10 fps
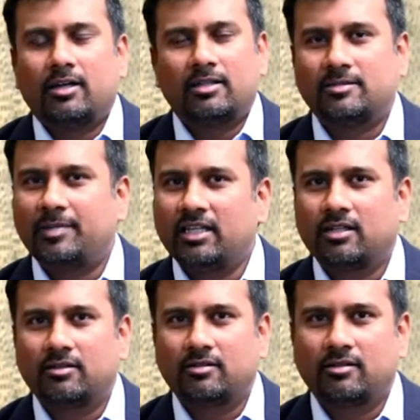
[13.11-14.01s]
It's been
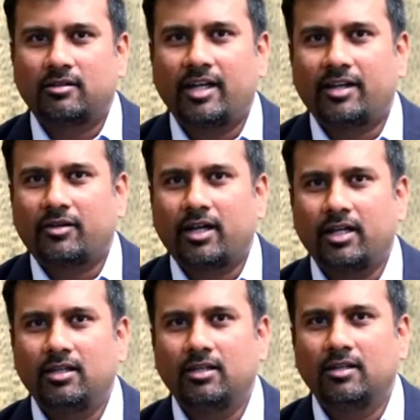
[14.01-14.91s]
a great
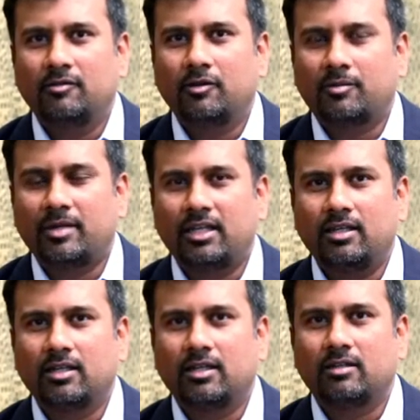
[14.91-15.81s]
ride for me.
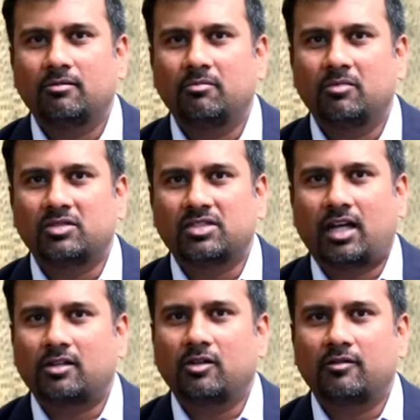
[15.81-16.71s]

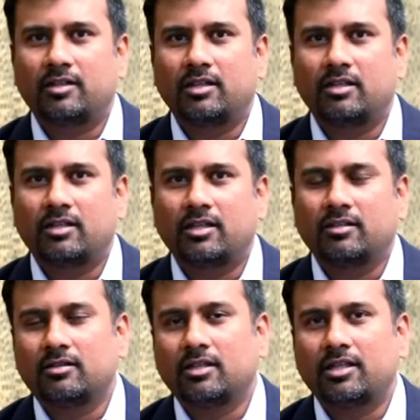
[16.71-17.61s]
Started off in
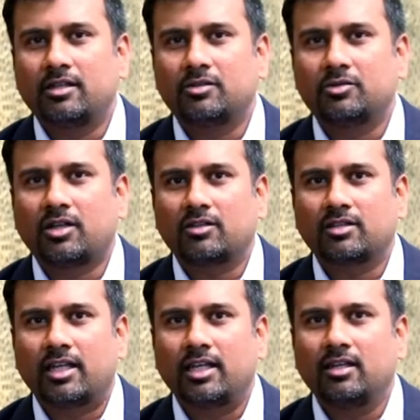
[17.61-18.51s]
the year
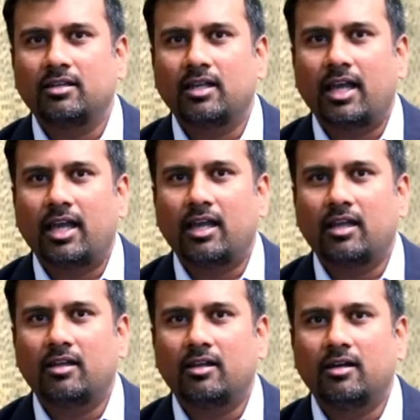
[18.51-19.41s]
2008,
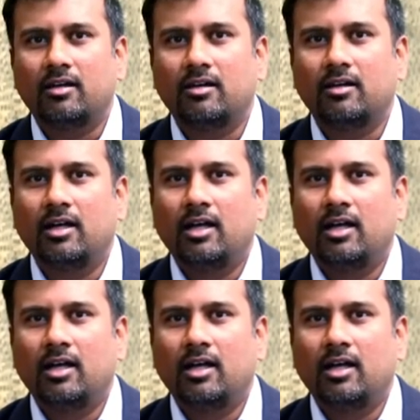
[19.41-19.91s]
and a